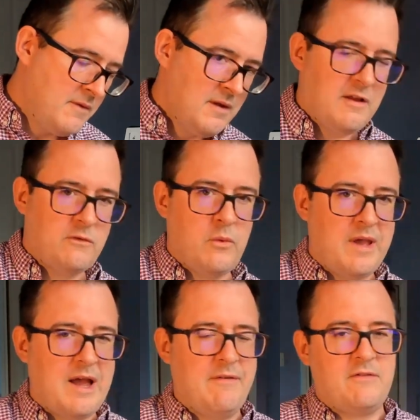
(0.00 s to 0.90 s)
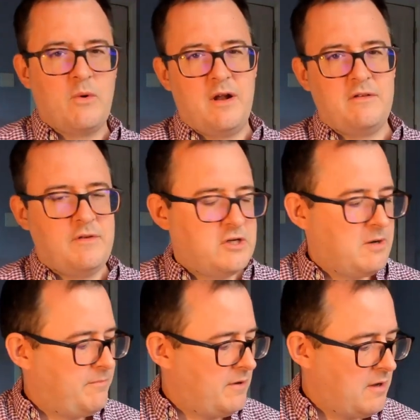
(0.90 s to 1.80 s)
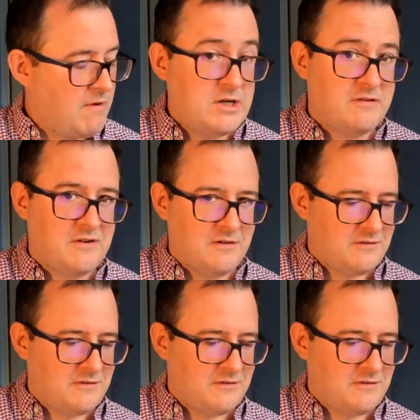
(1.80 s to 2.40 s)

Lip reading: that's what we have. It's quite nice if you jump registers.